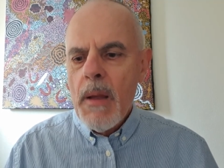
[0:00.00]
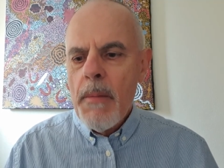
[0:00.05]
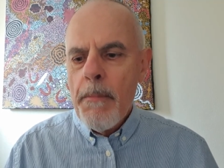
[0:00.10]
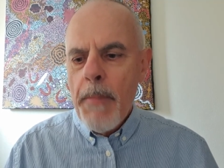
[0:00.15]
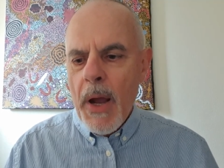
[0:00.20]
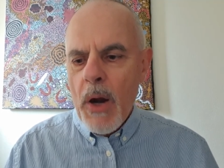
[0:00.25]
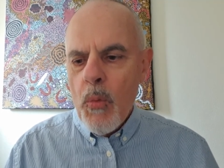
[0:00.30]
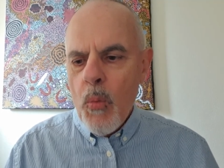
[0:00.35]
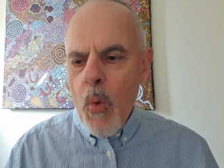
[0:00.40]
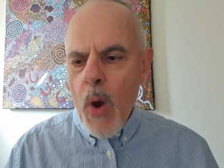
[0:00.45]

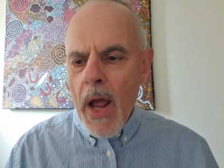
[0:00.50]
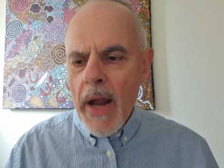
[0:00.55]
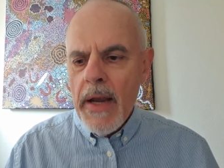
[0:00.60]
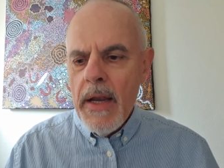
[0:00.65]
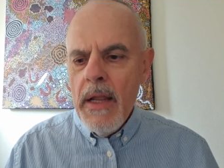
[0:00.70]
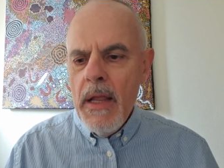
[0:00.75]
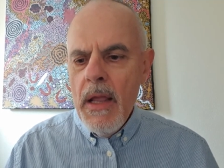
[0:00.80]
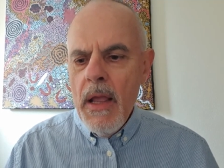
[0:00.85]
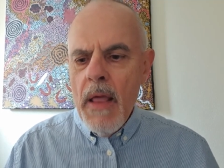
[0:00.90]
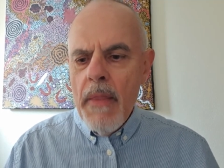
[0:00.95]
but one
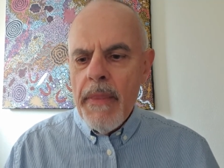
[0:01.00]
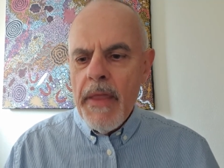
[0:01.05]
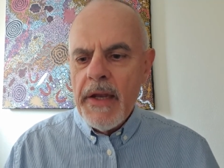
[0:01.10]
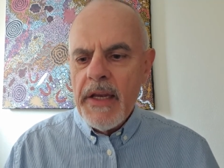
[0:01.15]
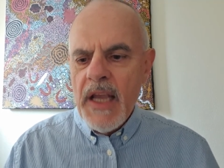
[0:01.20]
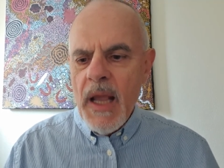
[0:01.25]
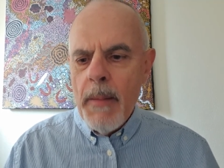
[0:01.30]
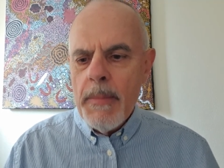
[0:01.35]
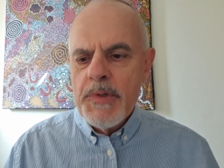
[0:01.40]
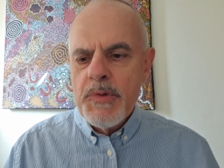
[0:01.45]
that
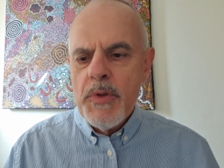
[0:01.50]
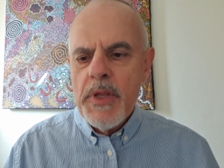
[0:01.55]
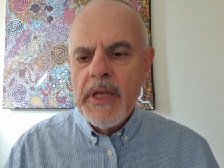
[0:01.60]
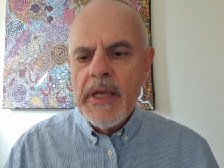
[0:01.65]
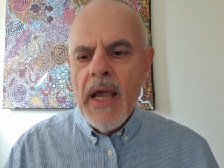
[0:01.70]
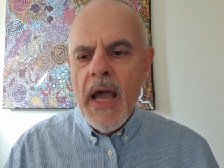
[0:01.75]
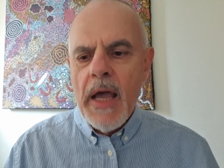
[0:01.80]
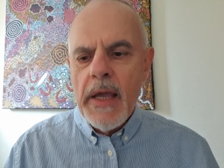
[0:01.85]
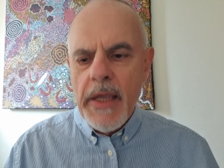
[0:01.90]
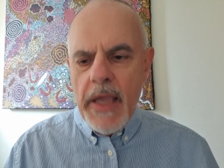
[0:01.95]
comes with a
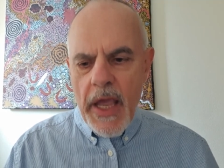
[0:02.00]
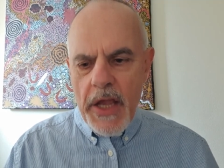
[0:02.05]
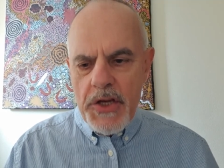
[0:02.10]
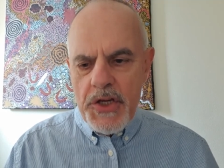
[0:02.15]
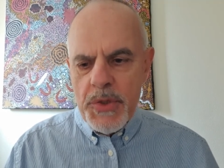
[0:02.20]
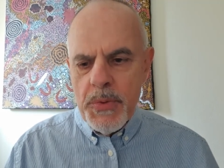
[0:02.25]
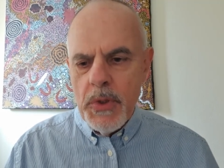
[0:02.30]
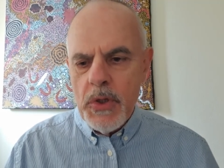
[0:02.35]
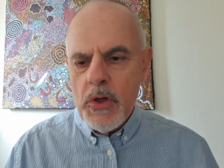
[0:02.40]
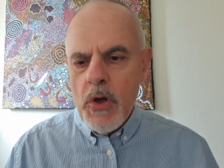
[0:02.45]

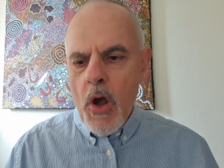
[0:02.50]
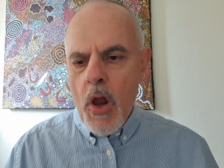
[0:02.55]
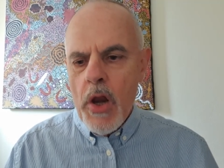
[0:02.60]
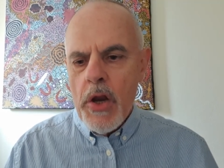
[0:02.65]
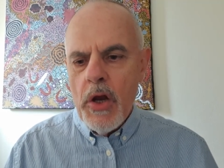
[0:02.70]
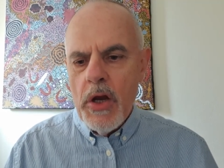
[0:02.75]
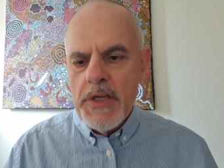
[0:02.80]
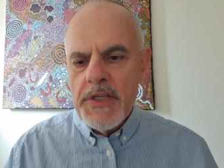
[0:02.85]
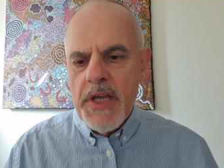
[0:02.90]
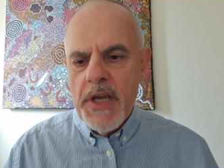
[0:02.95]
gargantuan
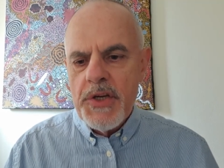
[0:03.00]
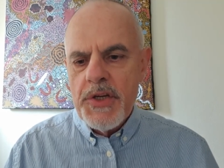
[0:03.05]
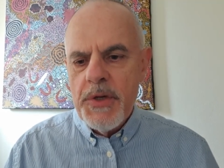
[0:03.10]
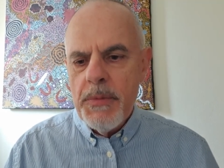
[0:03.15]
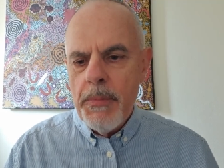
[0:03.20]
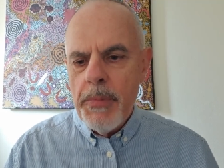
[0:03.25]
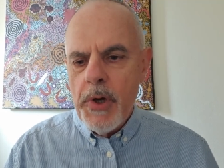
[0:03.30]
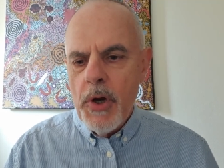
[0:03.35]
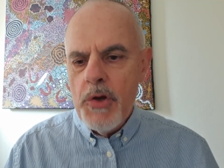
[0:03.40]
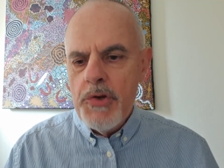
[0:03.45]
colonization
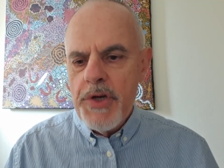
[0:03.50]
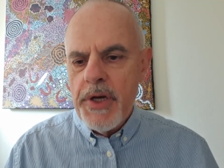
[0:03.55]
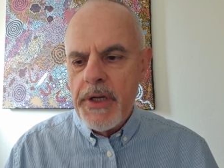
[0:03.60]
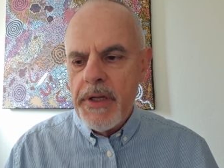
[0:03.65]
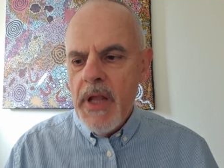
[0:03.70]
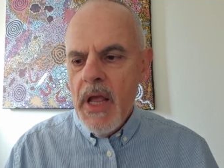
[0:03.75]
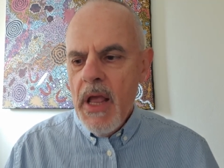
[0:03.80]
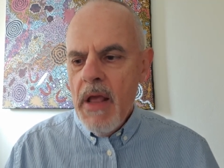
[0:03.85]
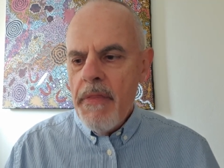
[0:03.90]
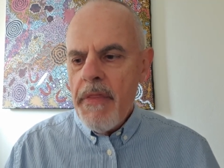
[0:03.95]
project
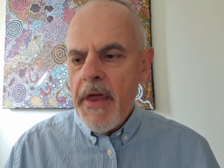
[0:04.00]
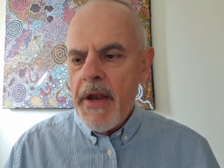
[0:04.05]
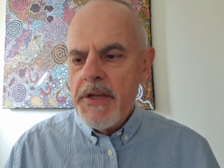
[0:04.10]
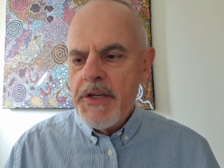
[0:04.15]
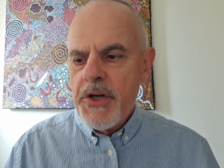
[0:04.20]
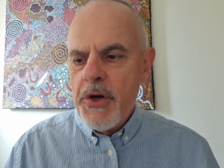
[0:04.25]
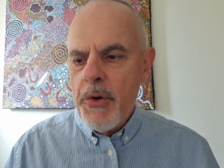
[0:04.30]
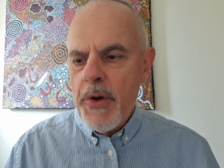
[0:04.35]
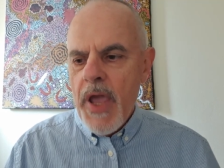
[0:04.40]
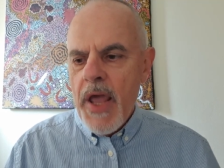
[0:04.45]
that has
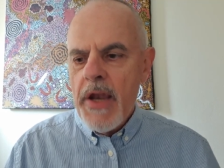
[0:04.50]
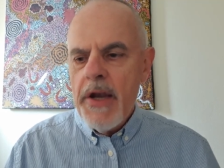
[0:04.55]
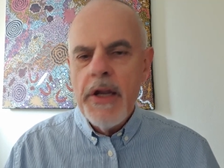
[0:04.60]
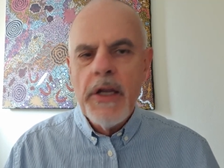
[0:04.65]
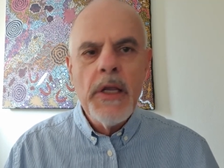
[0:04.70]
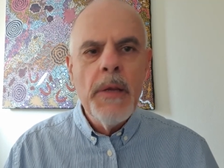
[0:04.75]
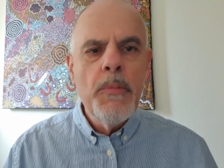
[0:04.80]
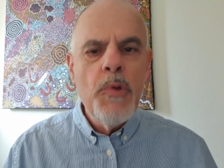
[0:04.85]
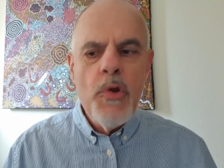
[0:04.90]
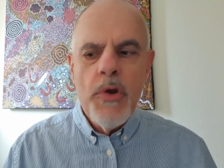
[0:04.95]
created a
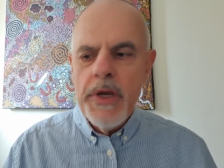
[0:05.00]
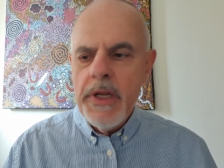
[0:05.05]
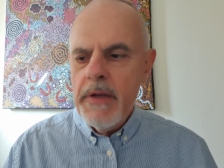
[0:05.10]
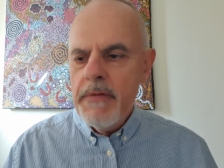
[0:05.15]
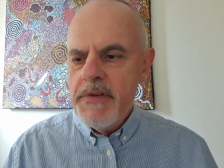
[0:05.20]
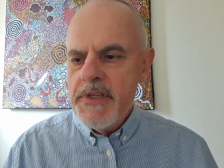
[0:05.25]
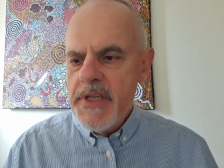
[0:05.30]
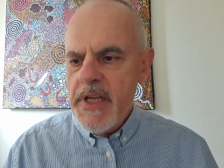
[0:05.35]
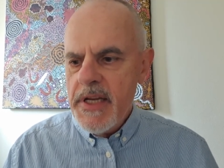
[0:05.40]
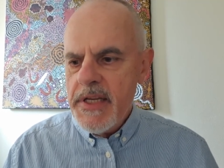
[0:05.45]
community of
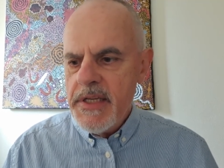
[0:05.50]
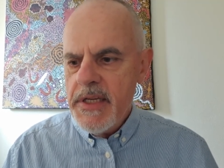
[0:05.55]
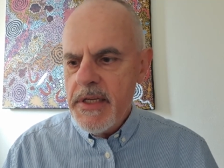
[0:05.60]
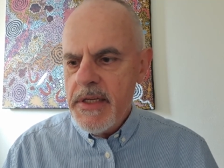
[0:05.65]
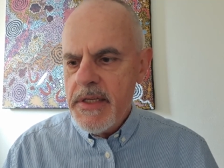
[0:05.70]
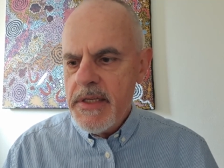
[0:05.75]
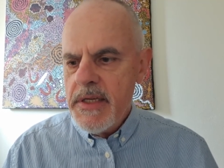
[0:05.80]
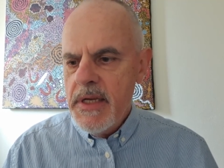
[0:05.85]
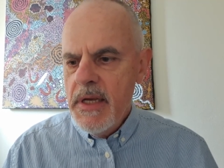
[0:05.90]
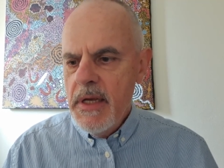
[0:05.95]

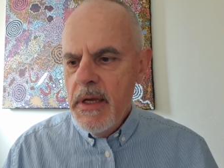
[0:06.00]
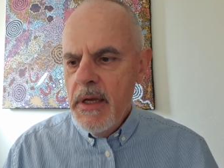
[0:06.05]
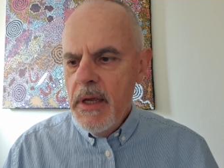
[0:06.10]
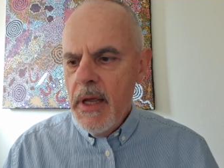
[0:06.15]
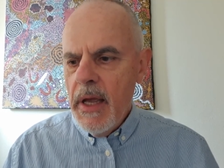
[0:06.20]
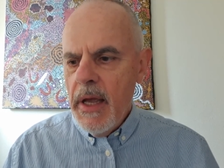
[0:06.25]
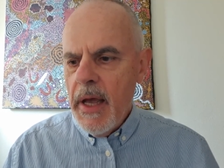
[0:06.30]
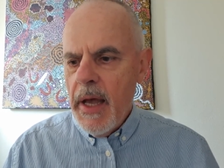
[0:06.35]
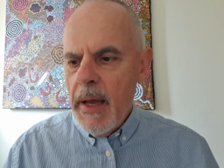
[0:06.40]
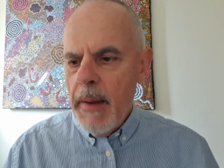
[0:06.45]
citizens
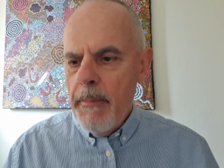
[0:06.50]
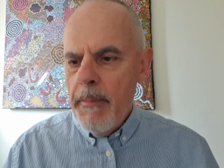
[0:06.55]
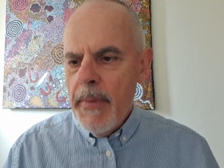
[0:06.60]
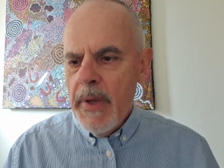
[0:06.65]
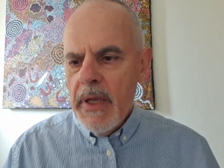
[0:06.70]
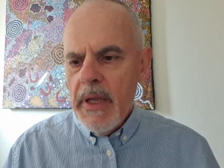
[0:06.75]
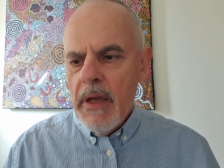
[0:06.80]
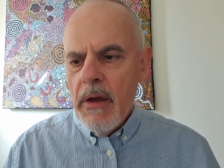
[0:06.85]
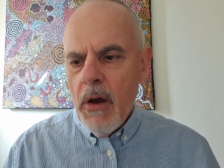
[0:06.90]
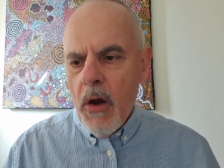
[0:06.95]
um,
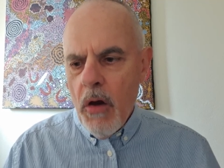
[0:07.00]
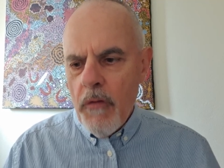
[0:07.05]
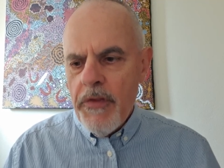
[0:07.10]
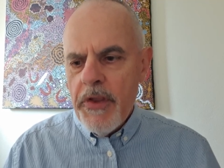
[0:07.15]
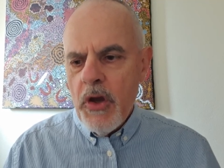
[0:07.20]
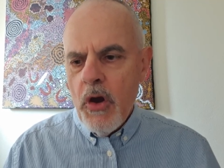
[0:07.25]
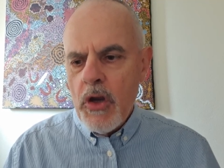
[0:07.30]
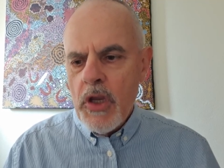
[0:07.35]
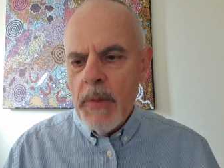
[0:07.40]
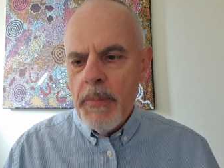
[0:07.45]
of the
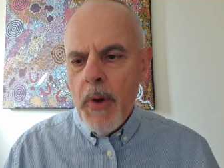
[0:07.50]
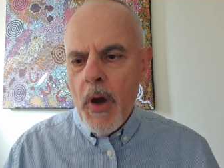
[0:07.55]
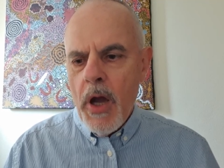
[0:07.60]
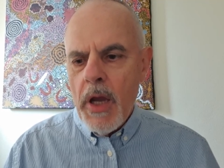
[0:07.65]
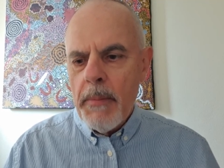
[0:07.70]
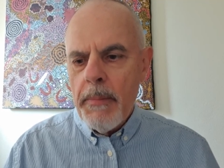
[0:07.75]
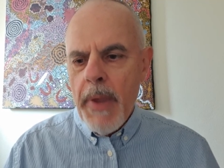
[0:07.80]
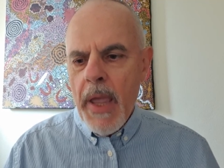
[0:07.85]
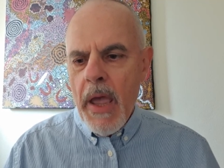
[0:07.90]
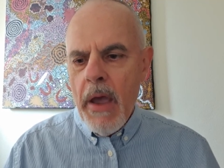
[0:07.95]
occupying
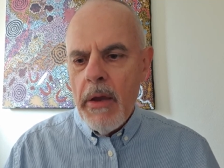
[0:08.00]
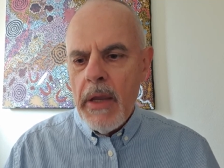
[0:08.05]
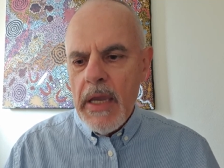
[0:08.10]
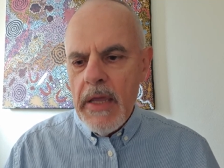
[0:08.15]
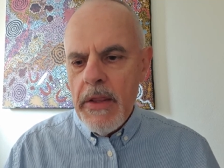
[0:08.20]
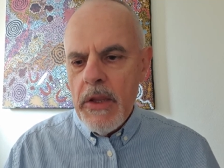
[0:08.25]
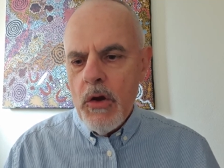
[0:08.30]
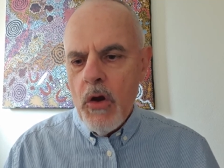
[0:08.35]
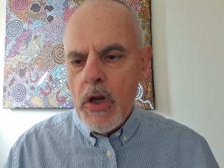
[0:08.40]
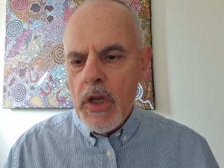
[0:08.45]
power in
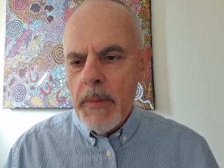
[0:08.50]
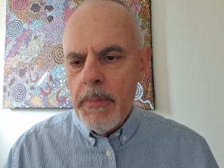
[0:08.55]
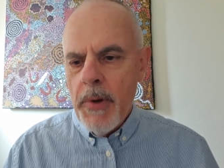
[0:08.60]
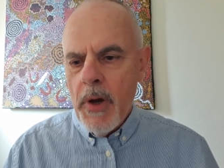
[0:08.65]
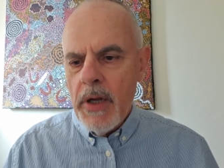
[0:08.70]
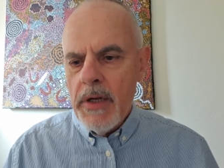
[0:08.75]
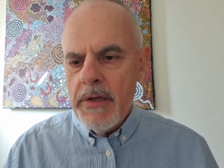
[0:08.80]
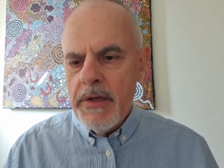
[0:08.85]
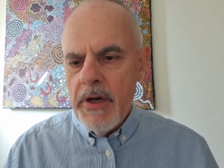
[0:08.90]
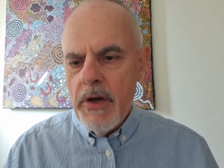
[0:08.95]
the
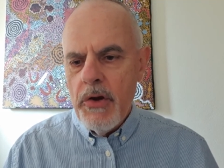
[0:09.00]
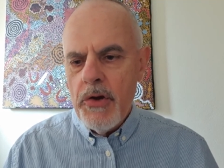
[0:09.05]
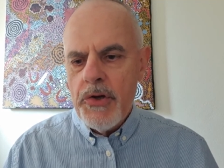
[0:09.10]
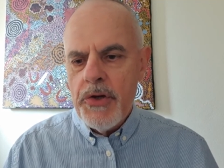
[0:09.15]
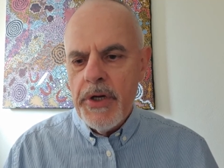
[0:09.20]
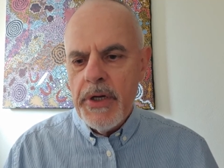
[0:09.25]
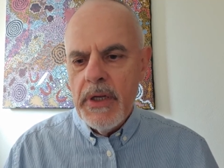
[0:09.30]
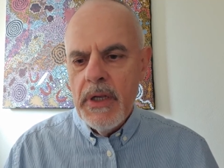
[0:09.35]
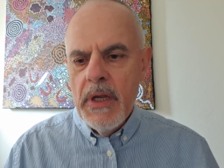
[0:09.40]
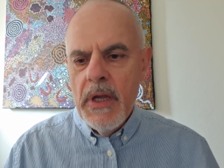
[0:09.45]
occupied territory.